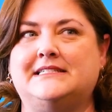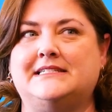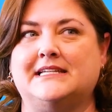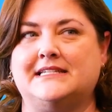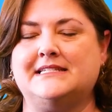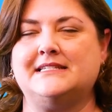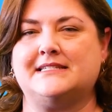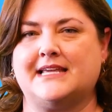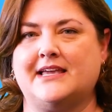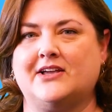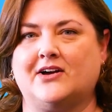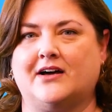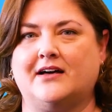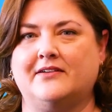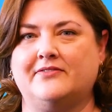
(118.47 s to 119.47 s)
didn't
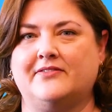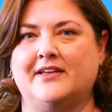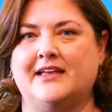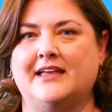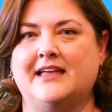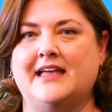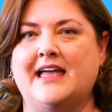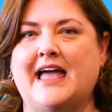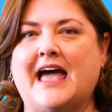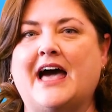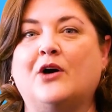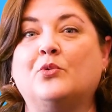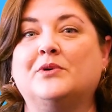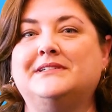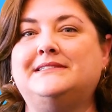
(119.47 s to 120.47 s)
take off
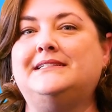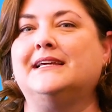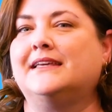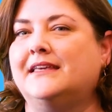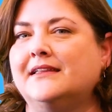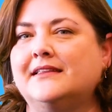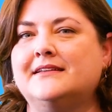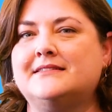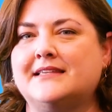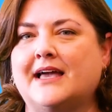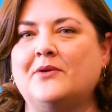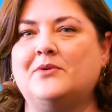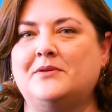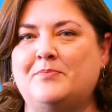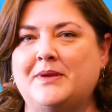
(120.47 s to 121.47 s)
how ridiculous
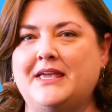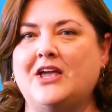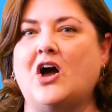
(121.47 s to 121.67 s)
I would